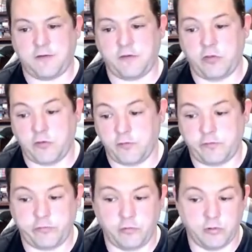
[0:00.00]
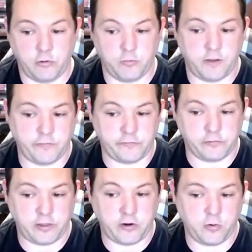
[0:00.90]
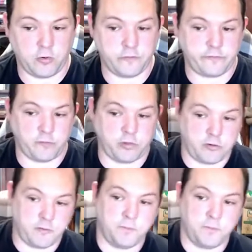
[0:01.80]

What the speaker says: on those through a load balancer layer or similar.